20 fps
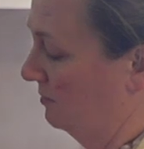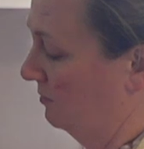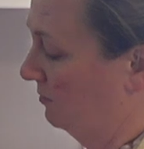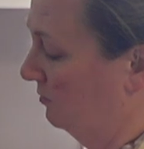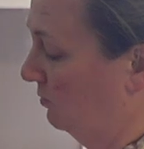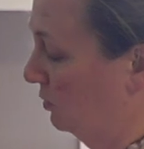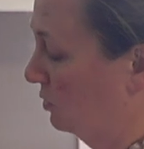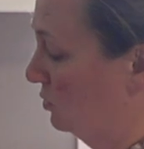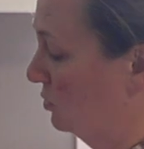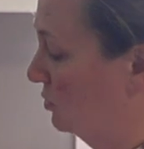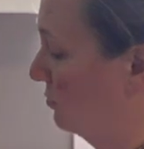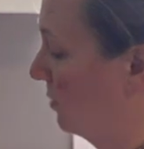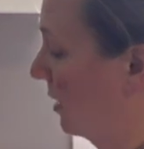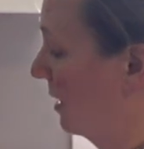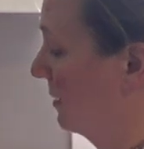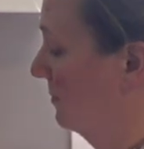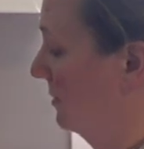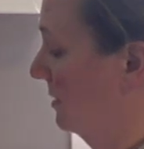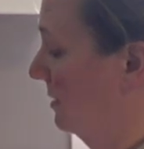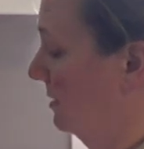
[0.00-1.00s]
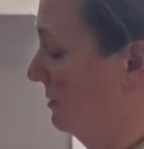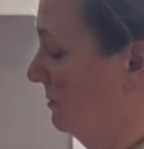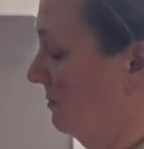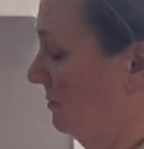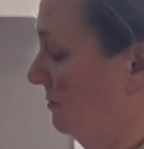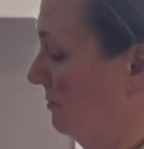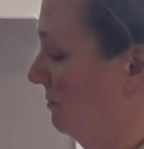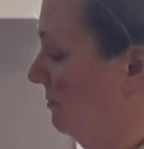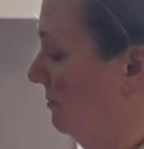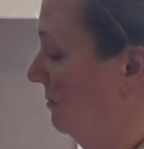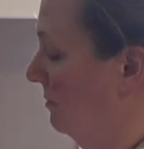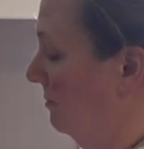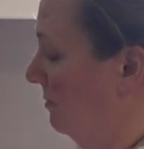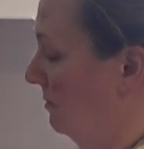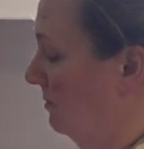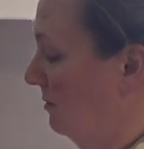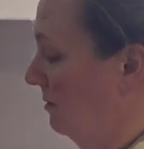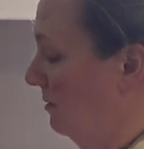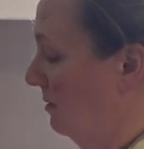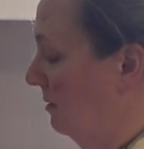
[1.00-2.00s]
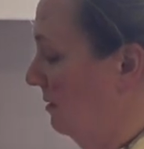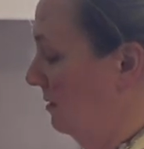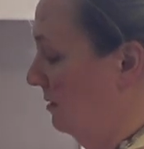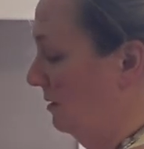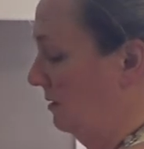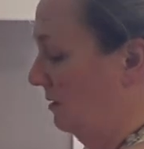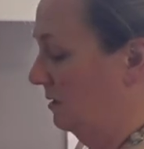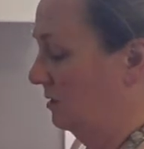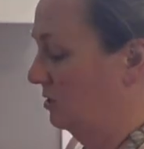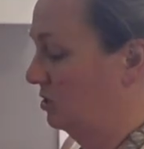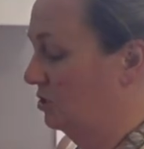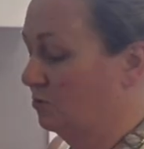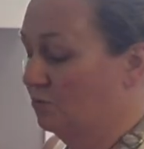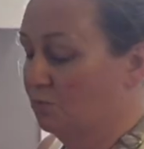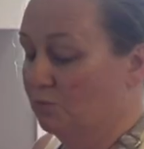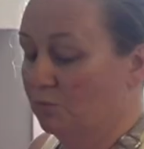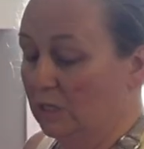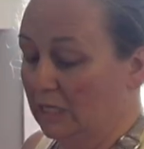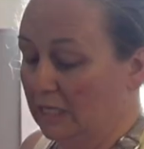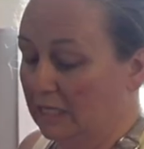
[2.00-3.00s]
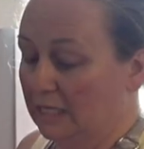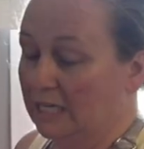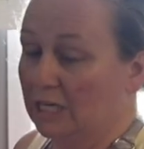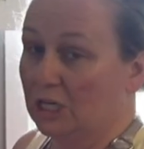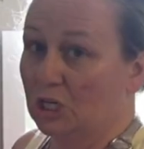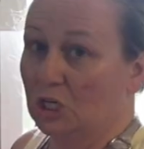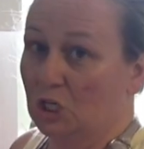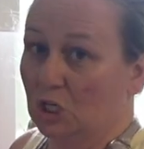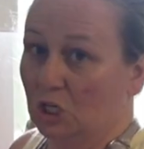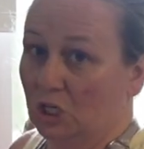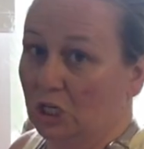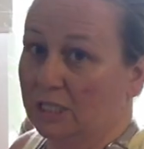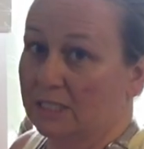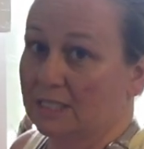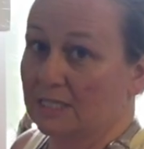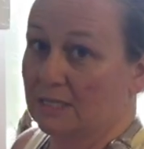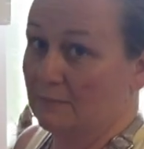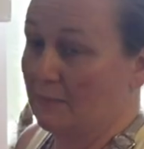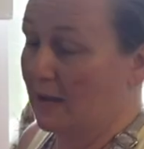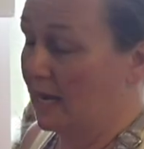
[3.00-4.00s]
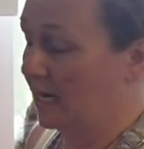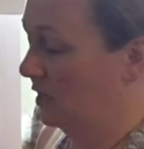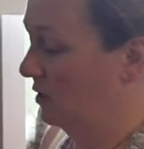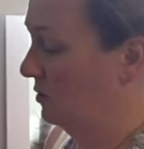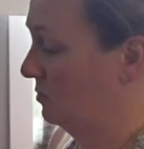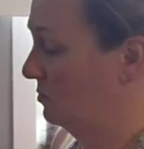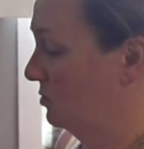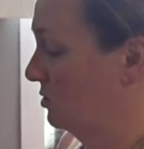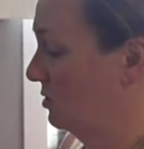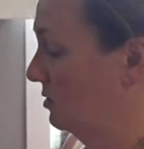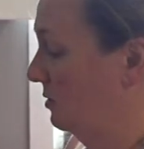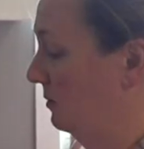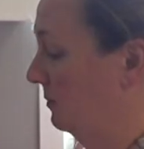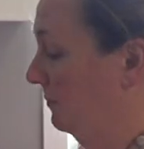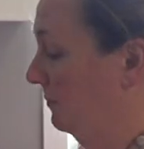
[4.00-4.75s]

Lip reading: first ripened, just really good tomatoes.